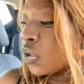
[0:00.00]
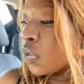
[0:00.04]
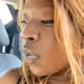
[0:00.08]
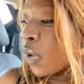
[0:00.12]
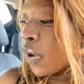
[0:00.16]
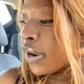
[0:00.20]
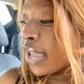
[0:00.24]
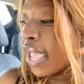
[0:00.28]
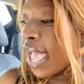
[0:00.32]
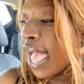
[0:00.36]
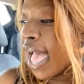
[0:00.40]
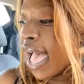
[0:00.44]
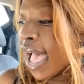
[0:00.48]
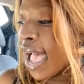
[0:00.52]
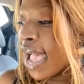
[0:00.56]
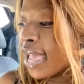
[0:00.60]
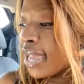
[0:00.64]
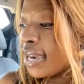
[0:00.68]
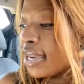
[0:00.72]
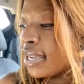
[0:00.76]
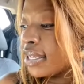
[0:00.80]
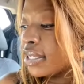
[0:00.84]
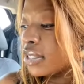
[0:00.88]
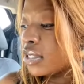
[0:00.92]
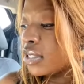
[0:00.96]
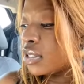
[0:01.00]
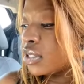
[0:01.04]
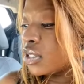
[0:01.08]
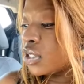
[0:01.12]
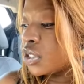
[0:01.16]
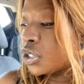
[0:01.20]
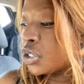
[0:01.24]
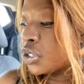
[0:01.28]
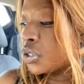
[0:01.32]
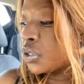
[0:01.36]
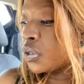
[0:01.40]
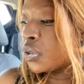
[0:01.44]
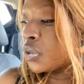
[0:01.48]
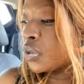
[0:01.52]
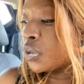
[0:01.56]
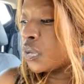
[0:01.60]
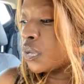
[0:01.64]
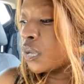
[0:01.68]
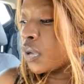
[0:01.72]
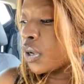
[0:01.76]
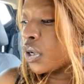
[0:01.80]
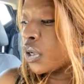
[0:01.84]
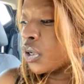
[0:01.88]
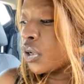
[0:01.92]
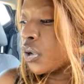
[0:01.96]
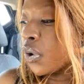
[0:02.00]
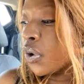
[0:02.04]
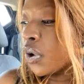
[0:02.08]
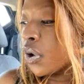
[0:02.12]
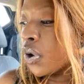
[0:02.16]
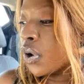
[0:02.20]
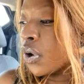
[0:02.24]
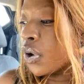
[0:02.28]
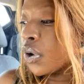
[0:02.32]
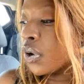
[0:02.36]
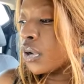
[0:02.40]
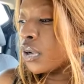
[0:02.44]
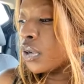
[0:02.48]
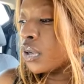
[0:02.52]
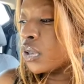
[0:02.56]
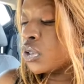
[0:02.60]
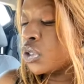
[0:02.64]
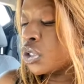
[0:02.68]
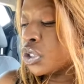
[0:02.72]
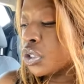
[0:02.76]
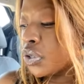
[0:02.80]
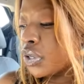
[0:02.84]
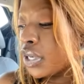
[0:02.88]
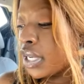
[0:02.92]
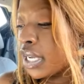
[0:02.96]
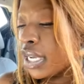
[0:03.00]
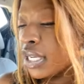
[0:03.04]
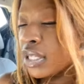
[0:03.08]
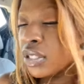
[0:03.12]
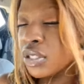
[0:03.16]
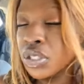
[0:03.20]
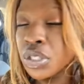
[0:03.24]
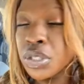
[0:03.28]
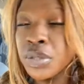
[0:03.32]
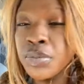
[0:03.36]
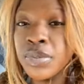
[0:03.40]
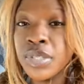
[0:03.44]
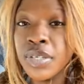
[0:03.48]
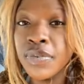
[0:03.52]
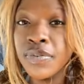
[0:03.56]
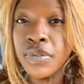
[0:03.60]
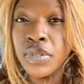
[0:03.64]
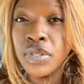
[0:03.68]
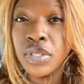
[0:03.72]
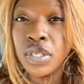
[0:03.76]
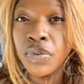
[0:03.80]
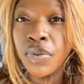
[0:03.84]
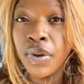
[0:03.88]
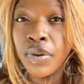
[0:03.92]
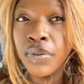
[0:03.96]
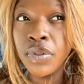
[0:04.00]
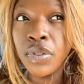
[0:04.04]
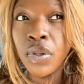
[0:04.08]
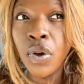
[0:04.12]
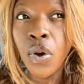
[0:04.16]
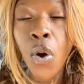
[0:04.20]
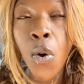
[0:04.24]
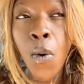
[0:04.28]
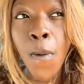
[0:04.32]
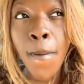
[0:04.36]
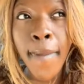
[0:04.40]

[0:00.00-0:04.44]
that you wanna add to your journey in terms of losing weight with